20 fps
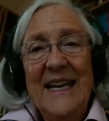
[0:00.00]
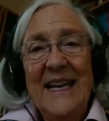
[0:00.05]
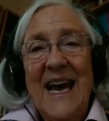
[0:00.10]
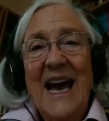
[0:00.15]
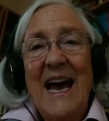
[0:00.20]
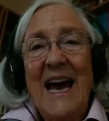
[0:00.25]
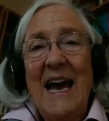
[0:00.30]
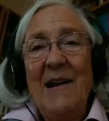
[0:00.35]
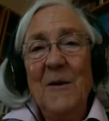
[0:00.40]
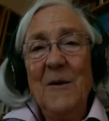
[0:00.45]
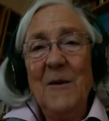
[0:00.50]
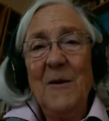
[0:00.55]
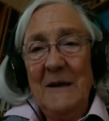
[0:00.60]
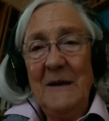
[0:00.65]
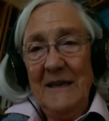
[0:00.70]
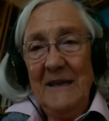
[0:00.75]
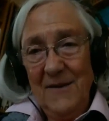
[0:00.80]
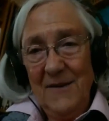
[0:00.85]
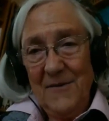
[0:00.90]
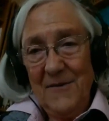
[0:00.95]
and I
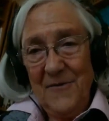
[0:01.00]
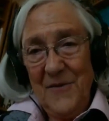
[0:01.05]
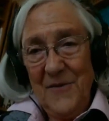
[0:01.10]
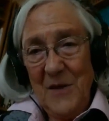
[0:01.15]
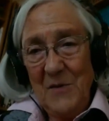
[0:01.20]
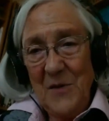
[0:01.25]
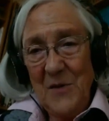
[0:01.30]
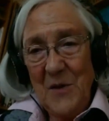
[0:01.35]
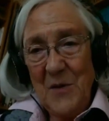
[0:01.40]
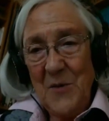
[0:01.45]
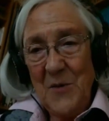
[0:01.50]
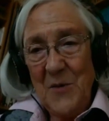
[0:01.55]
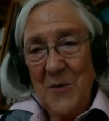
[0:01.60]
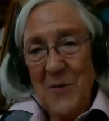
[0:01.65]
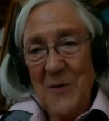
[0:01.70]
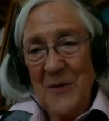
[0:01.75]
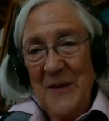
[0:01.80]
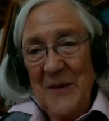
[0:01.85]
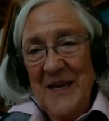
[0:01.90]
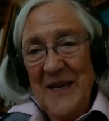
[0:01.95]
would interview
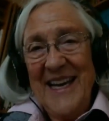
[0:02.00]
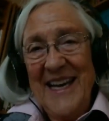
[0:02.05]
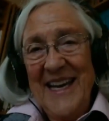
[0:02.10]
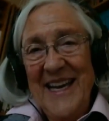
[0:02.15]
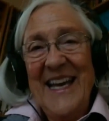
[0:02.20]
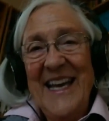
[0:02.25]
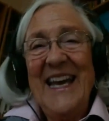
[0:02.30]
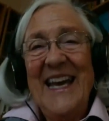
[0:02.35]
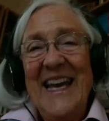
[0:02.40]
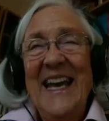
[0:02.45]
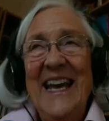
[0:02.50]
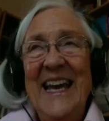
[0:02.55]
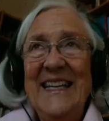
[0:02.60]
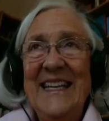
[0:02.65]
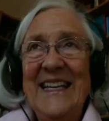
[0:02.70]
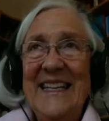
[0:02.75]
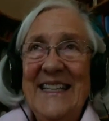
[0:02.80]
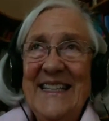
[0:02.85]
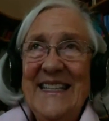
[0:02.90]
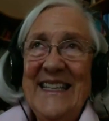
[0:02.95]
you
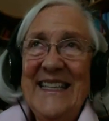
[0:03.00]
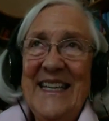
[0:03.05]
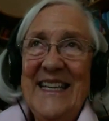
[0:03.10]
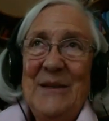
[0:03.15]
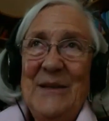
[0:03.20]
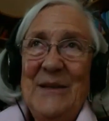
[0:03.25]
and